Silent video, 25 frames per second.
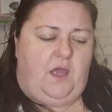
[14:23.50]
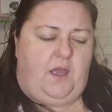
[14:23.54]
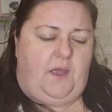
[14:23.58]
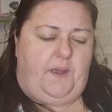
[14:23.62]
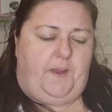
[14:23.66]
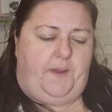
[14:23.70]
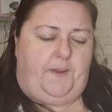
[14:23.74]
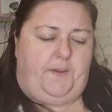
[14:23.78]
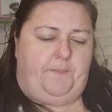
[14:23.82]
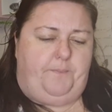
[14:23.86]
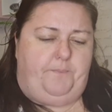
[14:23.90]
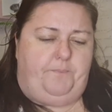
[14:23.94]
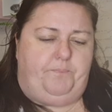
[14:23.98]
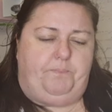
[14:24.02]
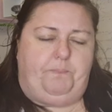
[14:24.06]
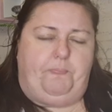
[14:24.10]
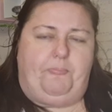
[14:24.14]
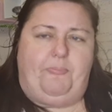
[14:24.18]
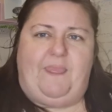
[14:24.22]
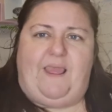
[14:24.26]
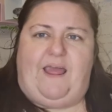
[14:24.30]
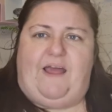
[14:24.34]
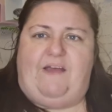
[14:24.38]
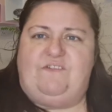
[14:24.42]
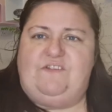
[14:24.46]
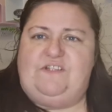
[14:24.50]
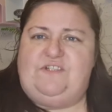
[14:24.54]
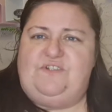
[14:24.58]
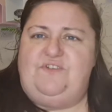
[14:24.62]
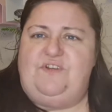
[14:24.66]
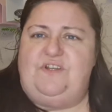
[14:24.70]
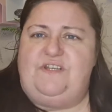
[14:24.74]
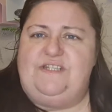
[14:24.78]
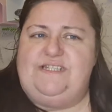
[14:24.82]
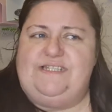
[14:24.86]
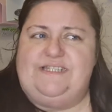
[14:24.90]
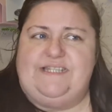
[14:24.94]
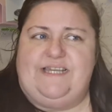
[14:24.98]
I've still
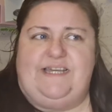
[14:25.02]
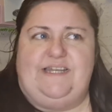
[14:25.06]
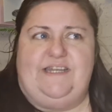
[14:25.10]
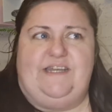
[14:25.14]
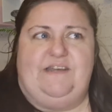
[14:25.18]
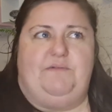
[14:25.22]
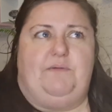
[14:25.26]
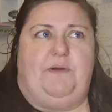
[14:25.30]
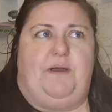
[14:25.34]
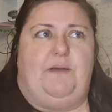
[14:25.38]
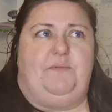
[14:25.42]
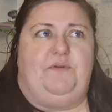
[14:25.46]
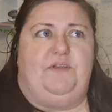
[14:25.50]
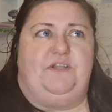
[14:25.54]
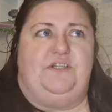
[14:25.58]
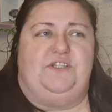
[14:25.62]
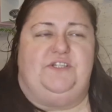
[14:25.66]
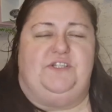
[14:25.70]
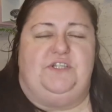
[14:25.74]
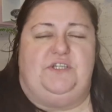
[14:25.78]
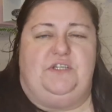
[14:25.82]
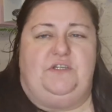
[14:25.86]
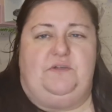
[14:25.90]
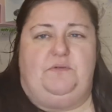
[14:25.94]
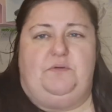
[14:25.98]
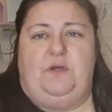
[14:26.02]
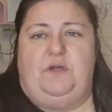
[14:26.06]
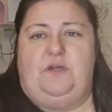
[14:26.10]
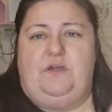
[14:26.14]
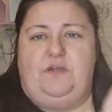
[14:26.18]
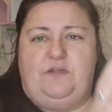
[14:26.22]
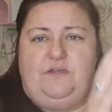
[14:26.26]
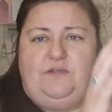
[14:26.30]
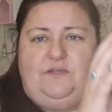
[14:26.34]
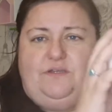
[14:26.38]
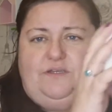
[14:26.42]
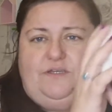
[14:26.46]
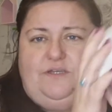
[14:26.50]
not decided what I'm going to do
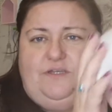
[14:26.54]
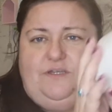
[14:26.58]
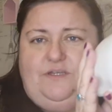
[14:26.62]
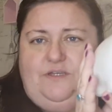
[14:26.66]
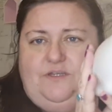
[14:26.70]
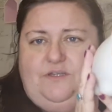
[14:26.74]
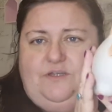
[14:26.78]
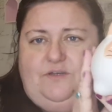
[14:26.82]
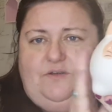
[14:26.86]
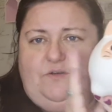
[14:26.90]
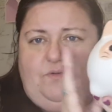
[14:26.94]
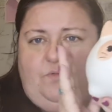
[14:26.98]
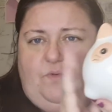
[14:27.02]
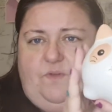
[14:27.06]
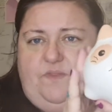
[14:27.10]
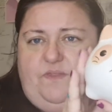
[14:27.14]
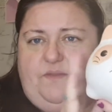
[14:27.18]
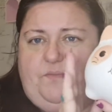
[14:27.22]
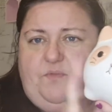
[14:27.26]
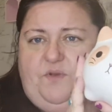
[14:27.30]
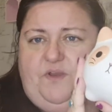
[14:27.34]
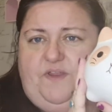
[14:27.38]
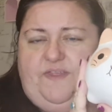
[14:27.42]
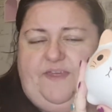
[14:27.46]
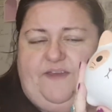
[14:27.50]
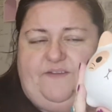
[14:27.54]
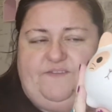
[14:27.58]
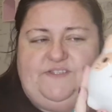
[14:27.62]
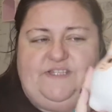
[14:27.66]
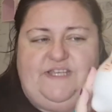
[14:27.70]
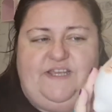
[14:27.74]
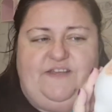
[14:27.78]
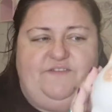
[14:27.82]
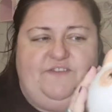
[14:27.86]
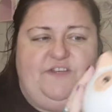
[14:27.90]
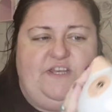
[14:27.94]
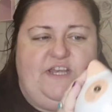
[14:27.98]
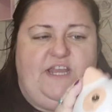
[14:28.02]
with the money that I've
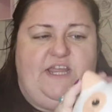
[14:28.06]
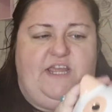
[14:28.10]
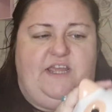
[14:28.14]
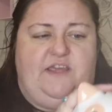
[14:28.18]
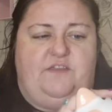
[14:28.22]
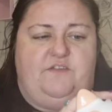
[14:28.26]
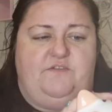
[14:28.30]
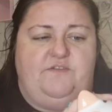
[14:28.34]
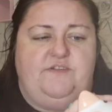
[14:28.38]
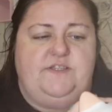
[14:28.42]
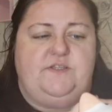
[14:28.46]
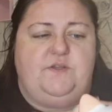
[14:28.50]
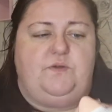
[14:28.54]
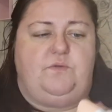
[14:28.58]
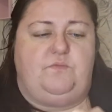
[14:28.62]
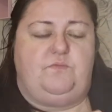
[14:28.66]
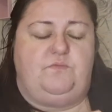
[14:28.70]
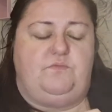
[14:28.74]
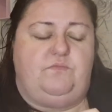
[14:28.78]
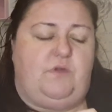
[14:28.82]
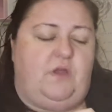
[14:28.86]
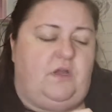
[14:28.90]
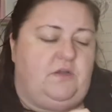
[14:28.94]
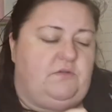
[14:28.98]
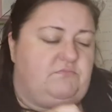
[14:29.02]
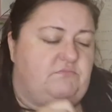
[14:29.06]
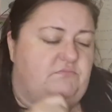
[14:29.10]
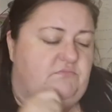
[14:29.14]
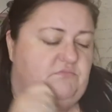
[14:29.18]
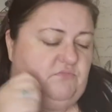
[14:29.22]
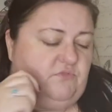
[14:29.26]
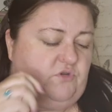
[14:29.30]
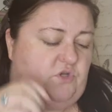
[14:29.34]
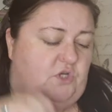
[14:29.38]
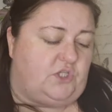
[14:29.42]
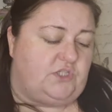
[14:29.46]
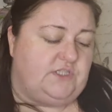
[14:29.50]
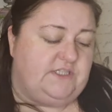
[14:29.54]
saved in here. There is a
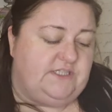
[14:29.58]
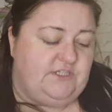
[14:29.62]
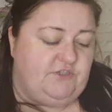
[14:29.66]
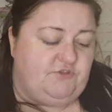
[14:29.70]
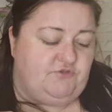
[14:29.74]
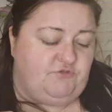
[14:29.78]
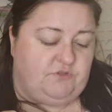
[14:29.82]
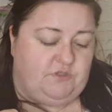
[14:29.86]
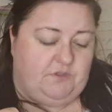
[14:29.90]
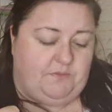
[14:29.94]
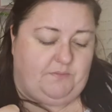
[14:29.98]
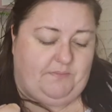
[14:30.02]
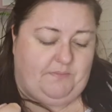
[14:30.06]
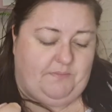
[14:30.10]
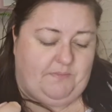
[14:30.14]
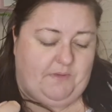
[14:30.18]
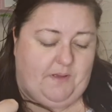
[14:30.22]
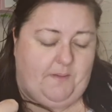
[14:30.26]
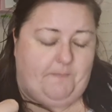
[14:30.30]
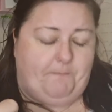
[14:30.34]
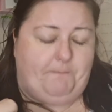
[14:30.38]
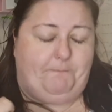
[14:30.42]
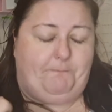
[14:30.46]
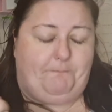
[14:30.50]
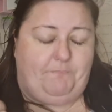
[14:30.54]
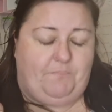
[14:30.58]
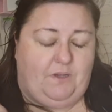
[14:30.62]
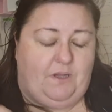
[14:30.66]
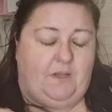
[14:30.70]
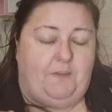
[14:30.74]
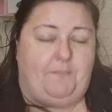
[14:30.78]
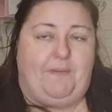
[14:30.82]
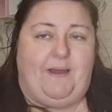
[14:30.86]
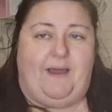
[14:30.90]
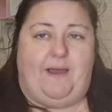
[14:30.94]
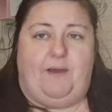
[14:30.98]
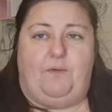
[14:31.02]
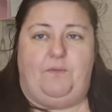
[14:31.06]
considerable
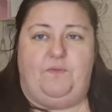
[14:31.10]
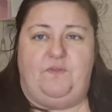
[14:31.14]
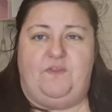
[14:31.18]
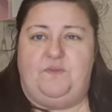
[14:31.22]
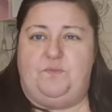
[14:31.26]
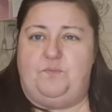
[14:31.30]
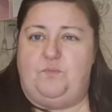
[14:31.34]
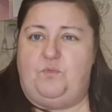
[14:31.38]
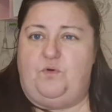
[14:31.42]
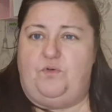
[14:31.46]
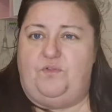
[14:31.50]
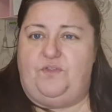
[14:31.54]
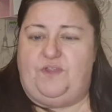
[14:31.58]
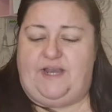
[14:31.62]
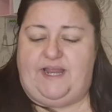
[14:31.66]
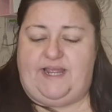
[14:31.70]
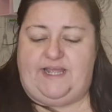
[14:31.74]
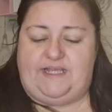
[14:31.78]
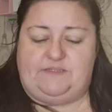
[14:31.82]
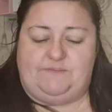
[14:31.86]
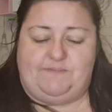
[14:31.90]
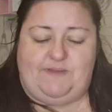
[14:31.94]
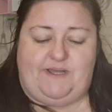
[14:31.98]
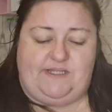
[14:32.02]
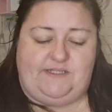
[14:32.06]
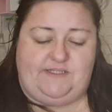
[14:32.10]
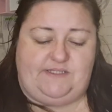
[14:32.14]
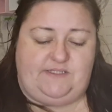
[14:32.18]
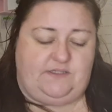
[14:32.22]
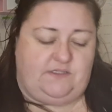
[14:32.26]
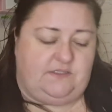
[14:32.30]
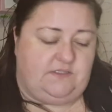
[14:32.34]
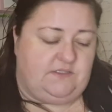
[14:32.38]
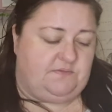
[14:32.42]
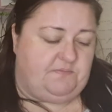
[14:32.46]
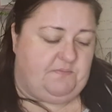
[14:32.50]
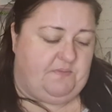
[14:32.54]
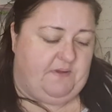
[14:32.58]
amount. There's more than I expected
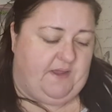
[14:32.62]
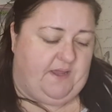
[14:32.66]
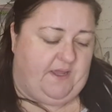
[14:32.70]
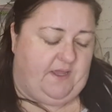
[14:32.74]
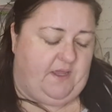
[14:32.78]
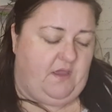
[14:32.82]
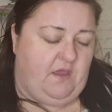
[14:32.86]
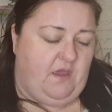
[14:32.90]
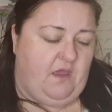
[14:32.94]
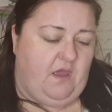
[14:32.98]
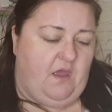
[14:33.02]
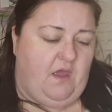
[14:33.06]
there to be.